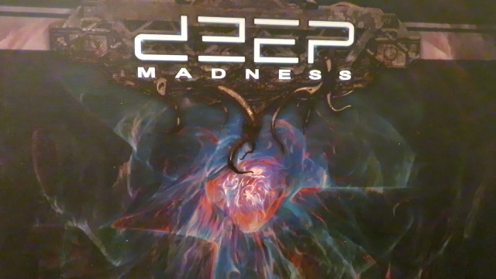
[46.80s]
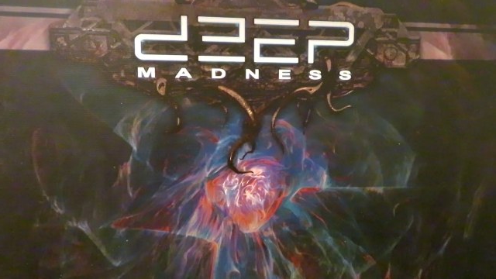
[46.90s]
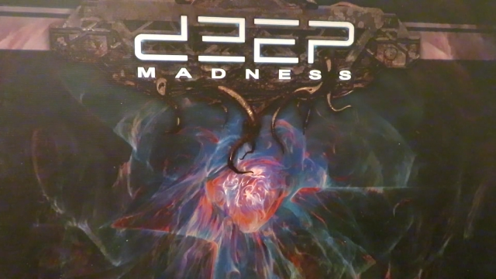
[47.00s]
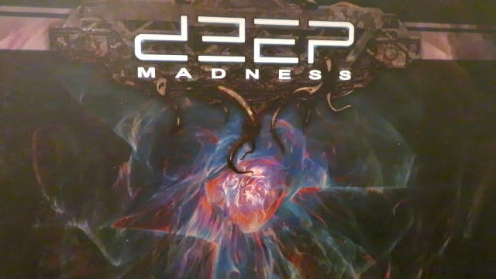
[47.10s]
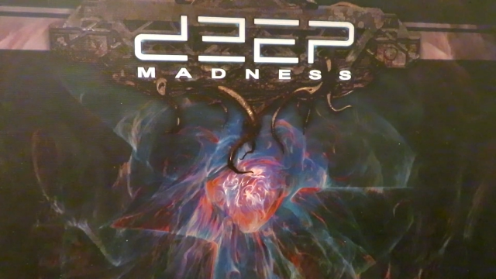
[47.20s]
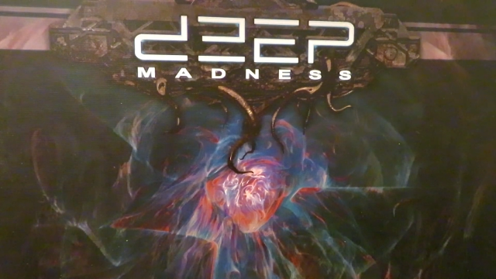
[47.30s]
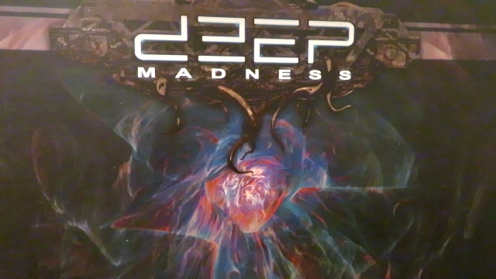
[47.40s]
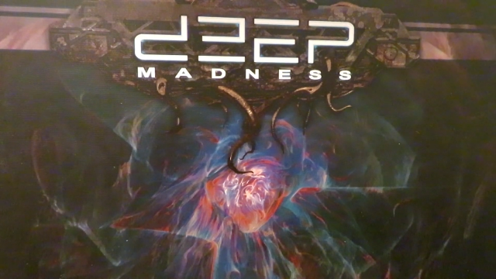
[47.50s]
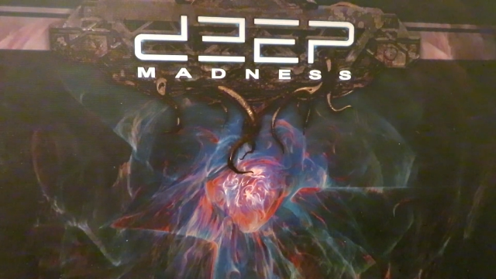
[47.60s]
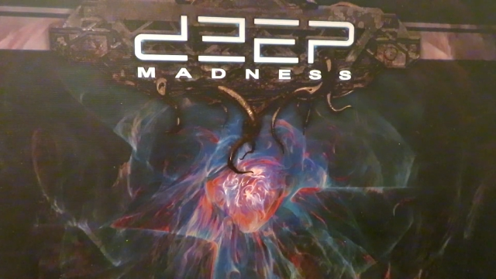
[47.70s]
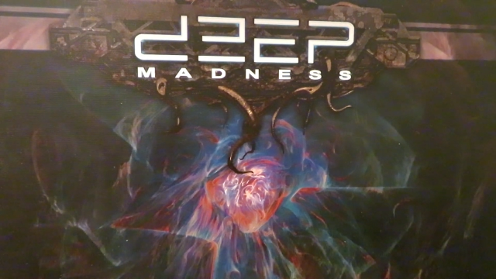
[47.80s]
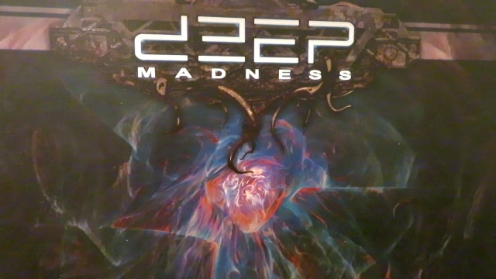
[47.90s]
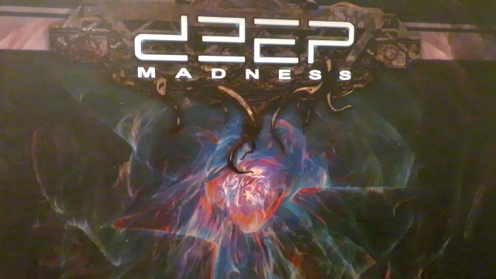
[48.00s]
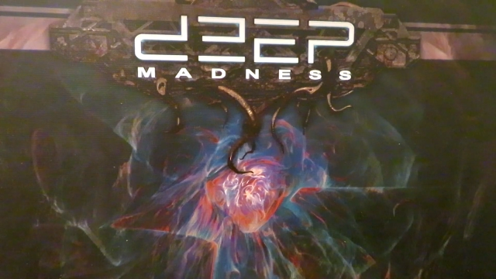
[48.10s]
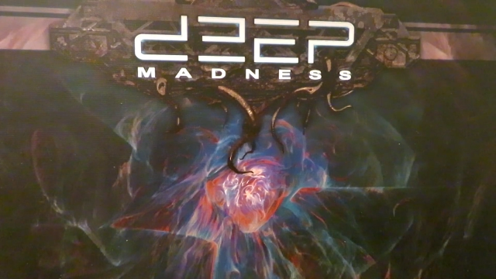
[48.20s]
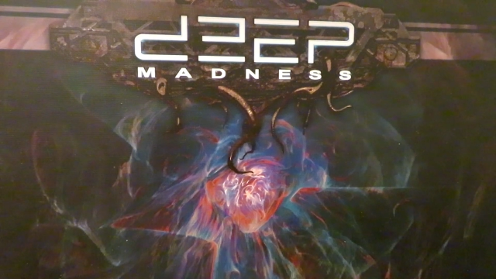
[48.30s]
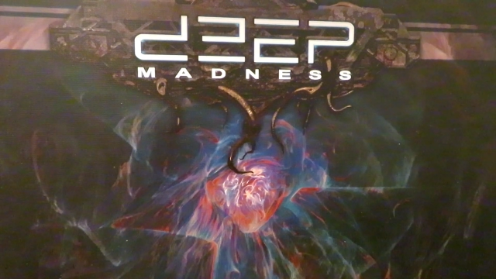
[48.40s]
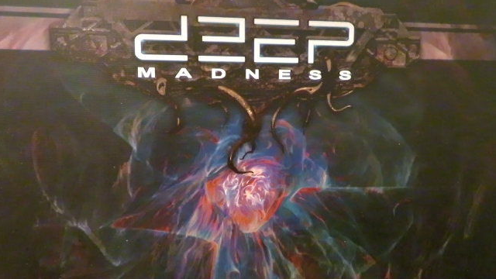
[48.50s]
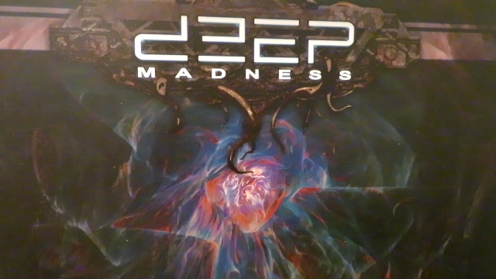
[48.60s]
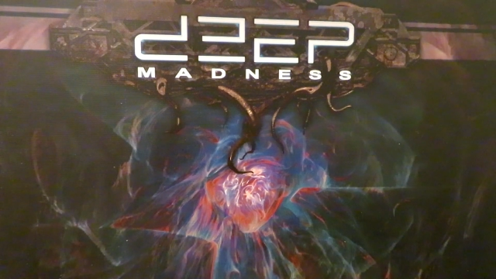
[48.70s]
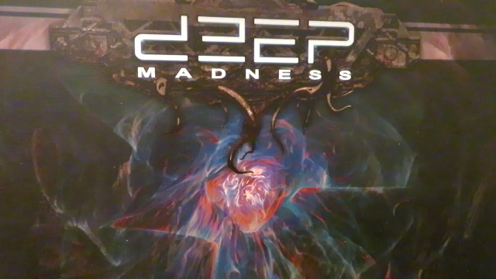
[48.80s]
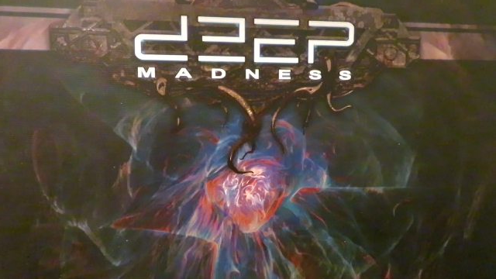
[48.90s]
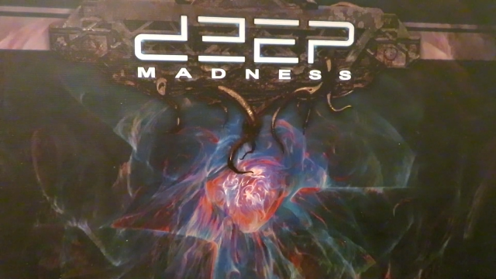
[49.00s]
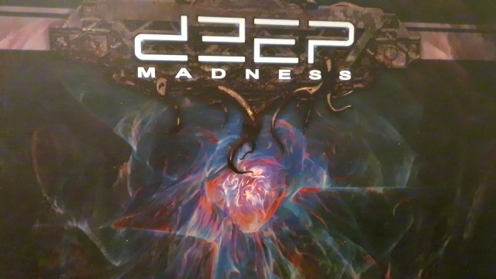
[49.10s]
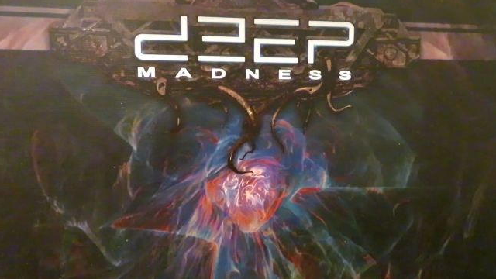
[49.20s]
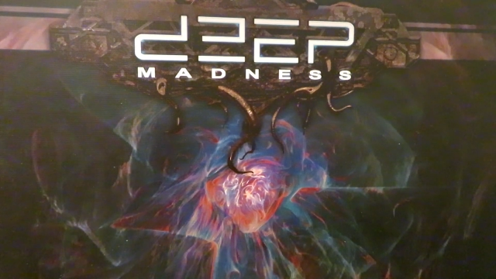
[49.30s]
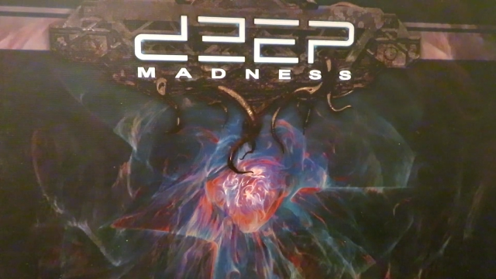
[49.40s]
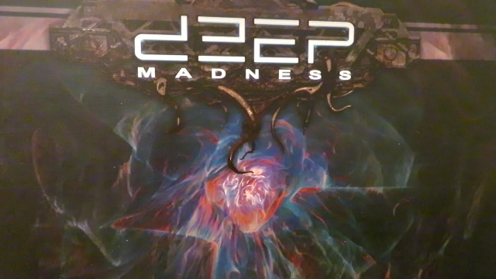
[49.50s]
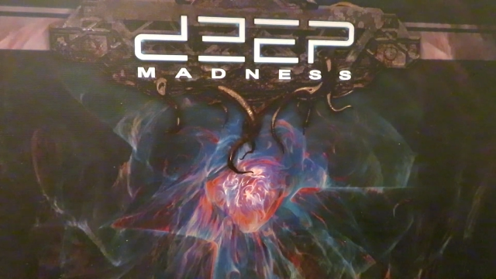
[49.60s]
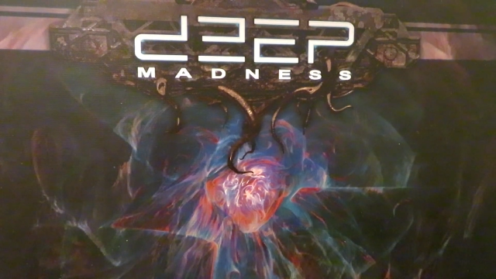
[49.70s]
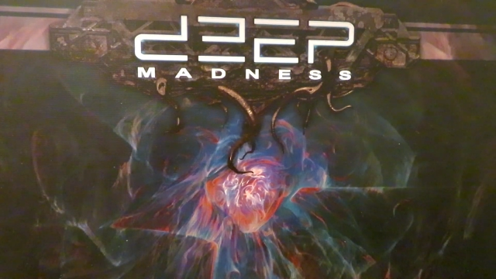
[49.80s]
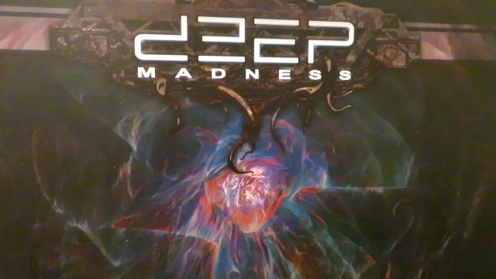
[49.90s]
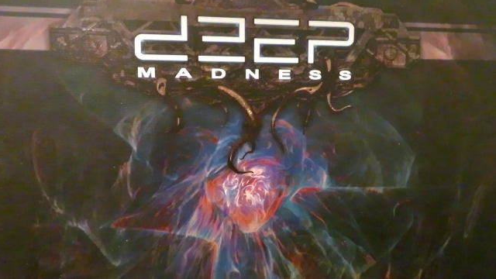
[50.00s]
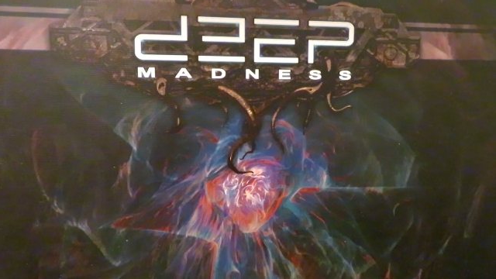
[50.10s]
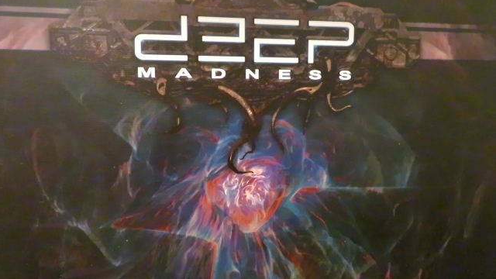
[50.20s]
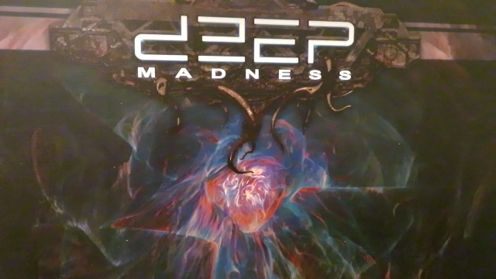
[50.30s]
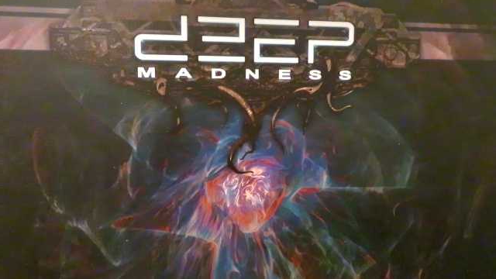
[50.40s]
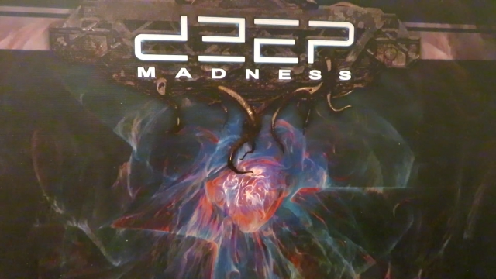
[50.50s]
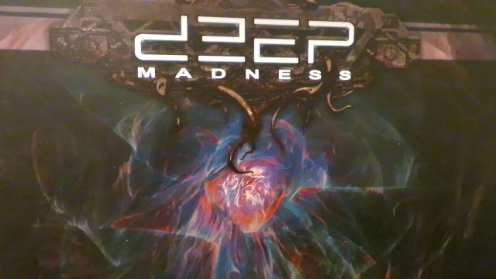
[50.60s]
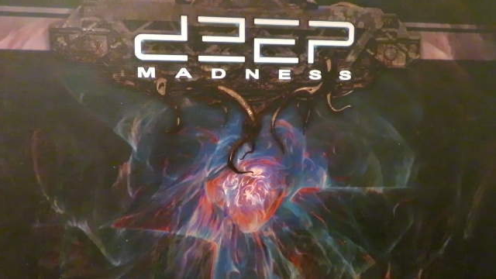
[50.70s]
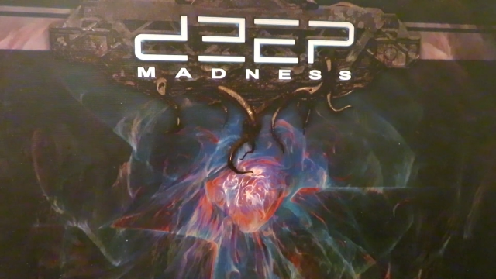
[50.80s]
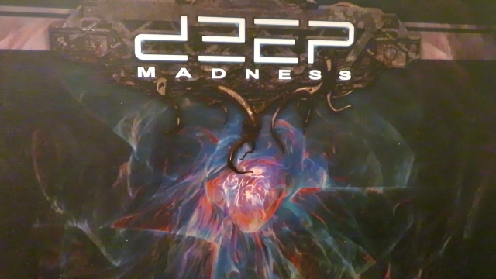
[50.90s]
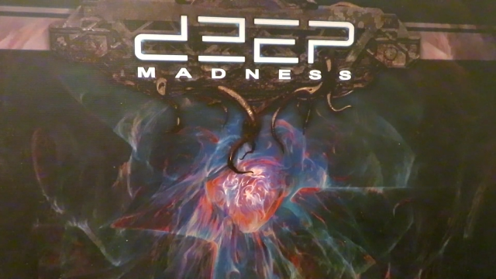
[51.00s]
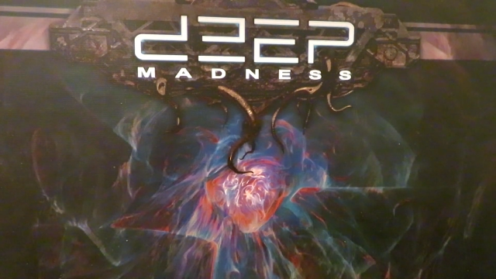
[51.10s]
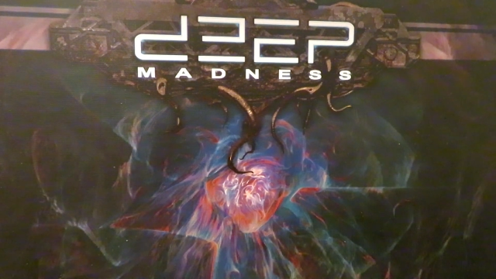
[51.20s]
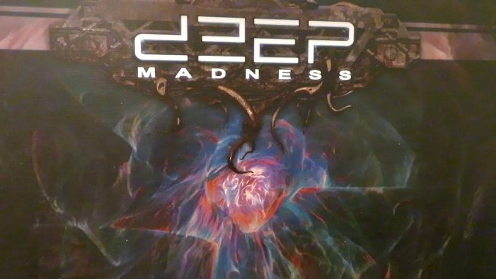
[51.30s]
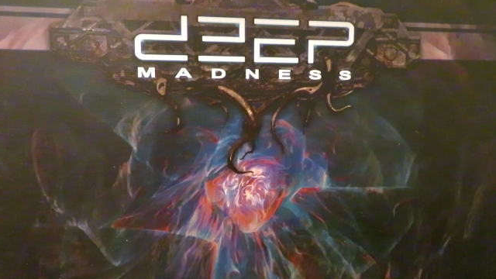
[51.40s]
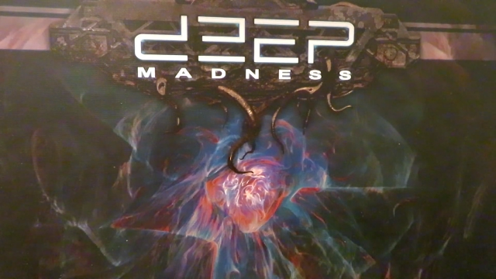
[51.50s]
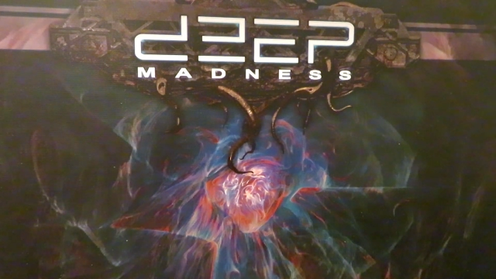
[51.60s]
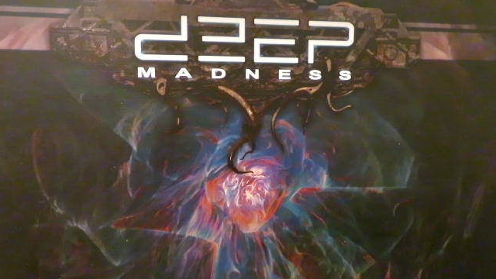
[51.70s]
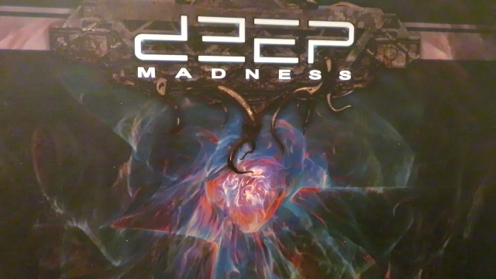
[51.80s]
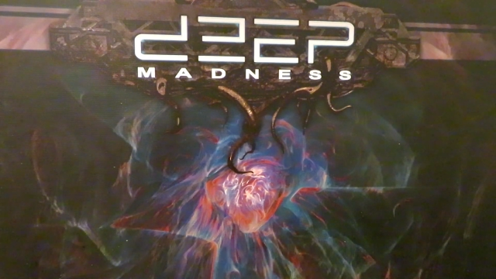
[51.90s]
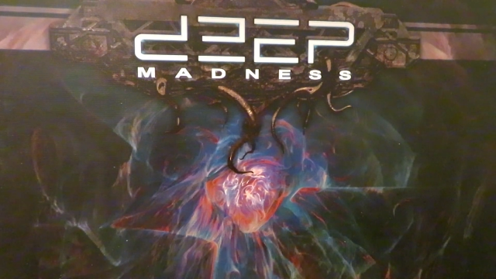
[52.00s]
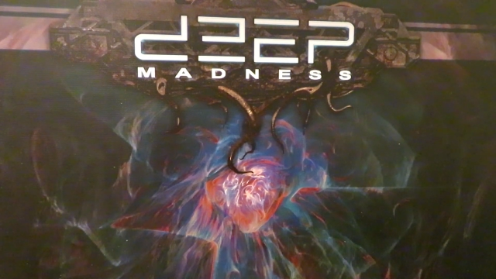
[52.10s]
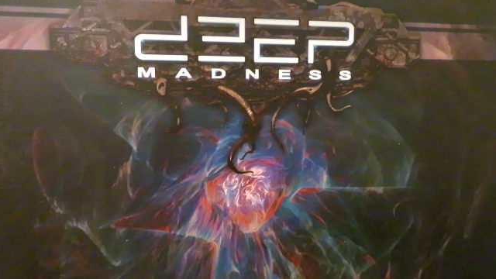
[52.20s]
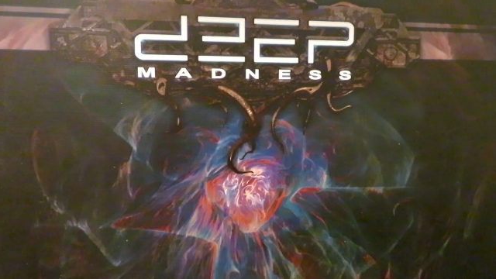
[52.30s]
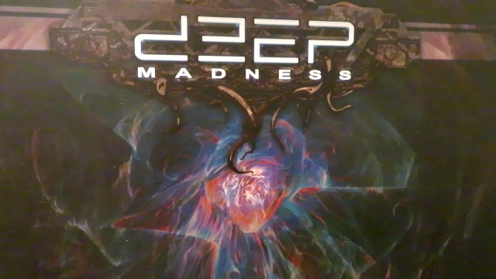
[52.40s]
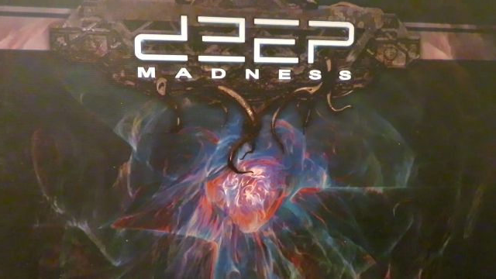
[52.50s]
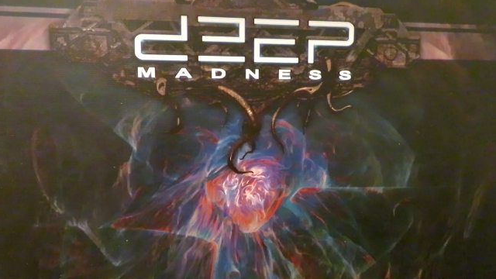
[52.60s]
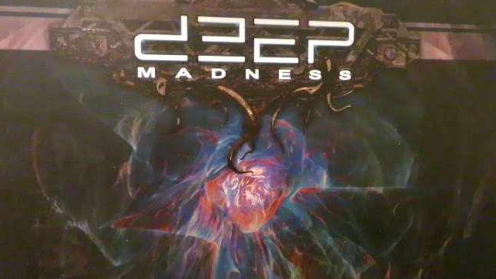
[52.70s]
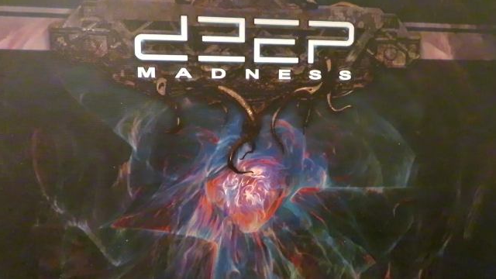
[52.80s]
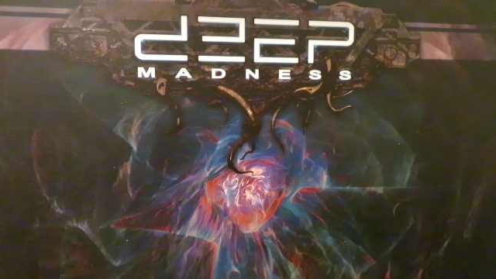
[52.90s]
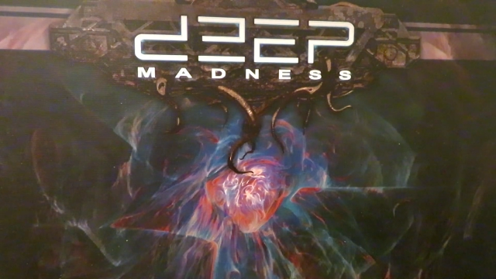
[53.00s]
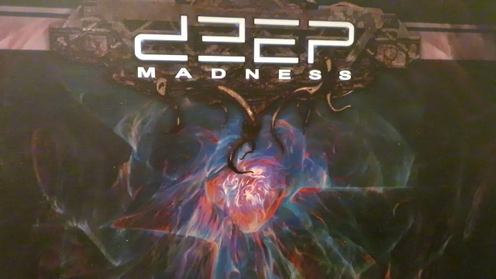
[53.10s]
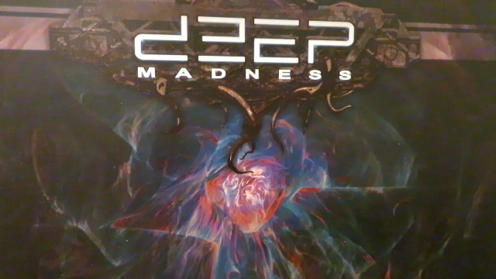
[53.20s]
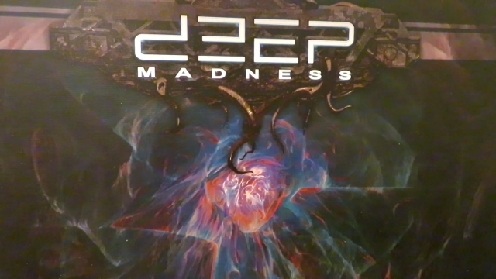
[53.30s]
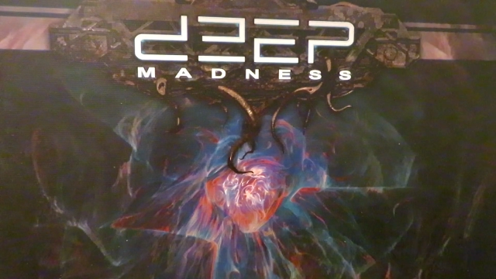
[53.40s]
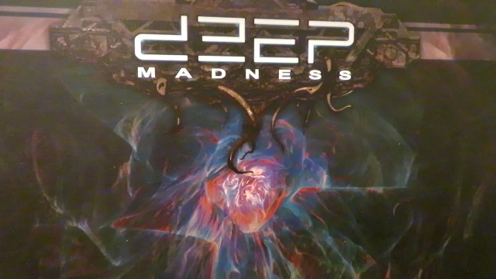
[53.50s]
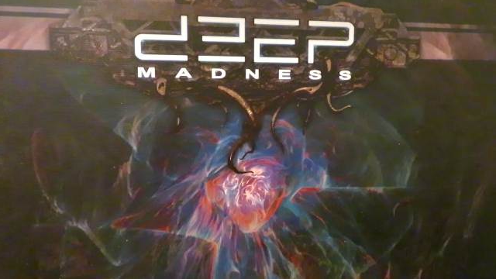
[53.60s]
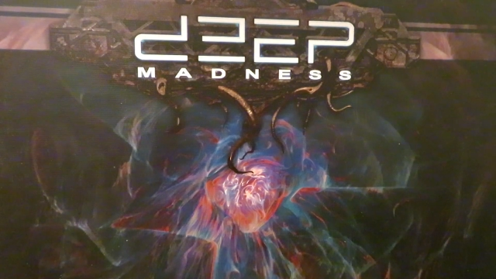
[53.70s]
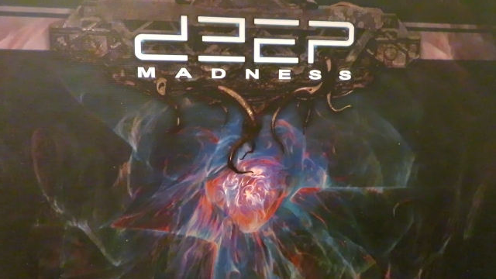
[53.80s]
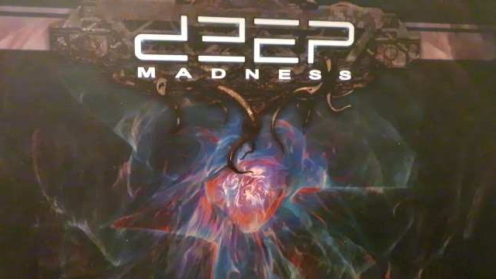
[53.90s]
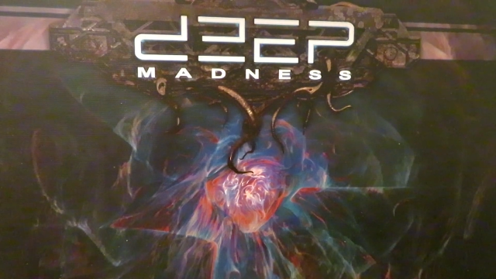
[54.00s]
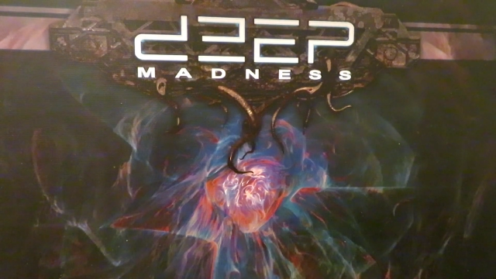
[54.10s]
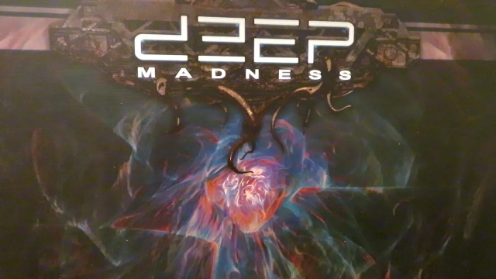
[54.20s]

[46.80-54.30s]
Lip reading: No face is visible, so there are no lips to read.